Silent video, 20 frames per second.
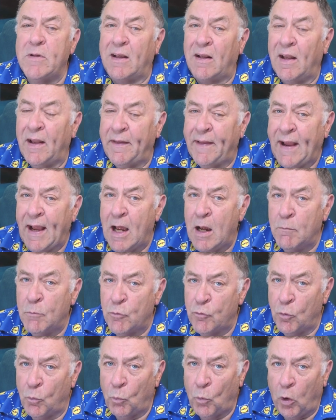particularly the
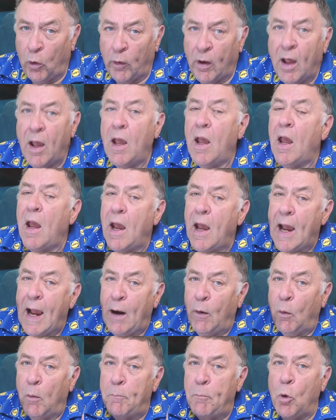Amazon one,
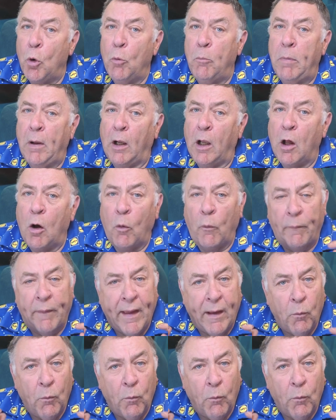I will put below.